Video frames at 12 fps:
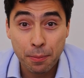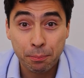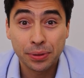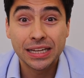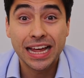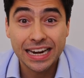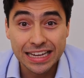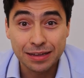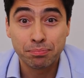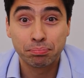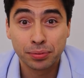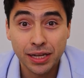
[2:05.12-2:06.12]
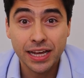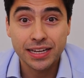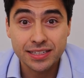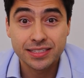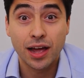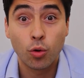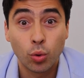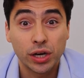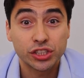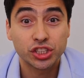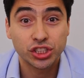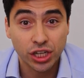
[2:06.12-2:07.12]
a plan in place that
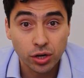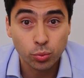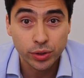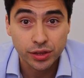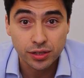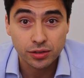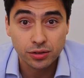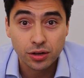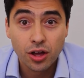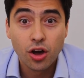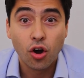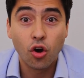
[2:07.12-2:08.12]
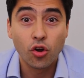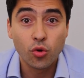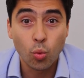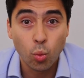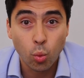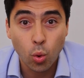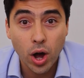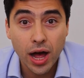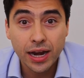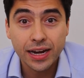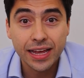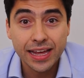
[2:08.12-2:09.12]
was shared with you on
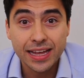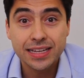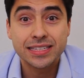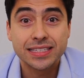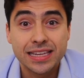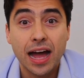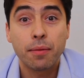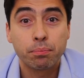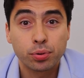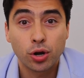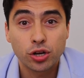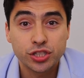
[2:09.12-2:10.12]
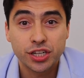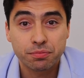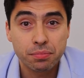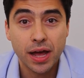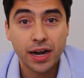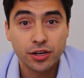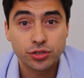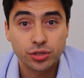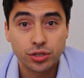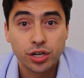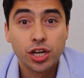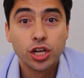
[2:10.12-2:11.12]
what is that project
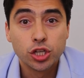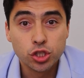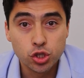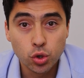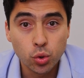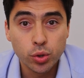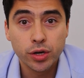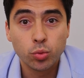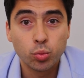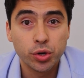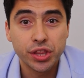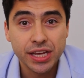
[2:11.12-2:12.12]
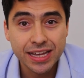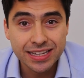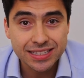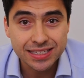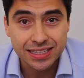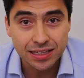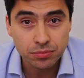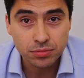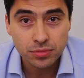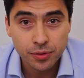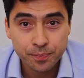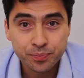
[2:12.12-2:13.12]
manager doing with his
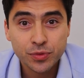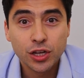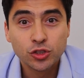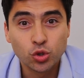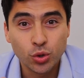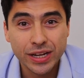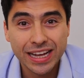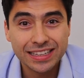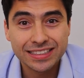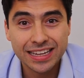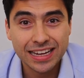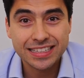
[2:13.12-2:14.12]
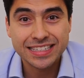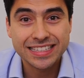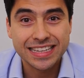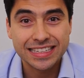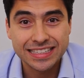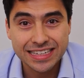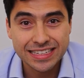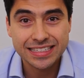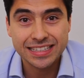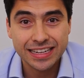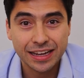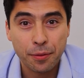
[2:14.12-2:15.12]
team to get that
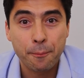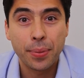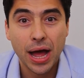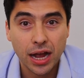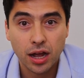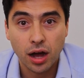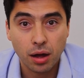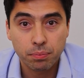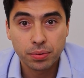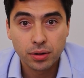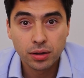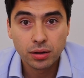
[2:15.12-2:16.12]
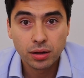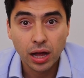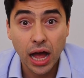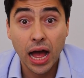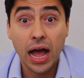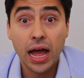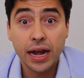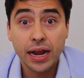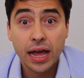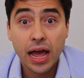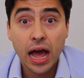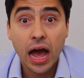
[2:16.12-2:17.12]
statistic back up. And
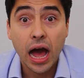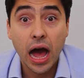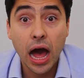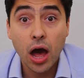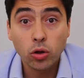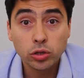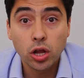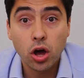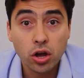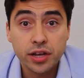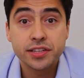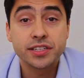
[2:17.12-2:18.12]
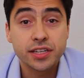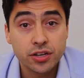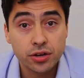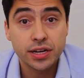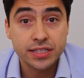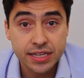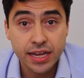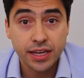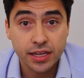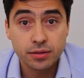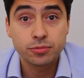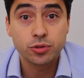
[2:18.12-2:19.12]
how long is it gonna
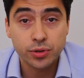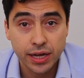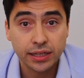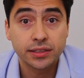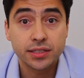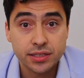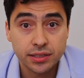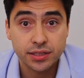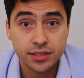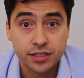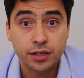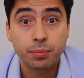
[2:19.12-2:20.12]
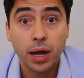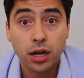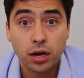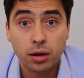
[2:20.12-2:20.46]
take him to get the statistic back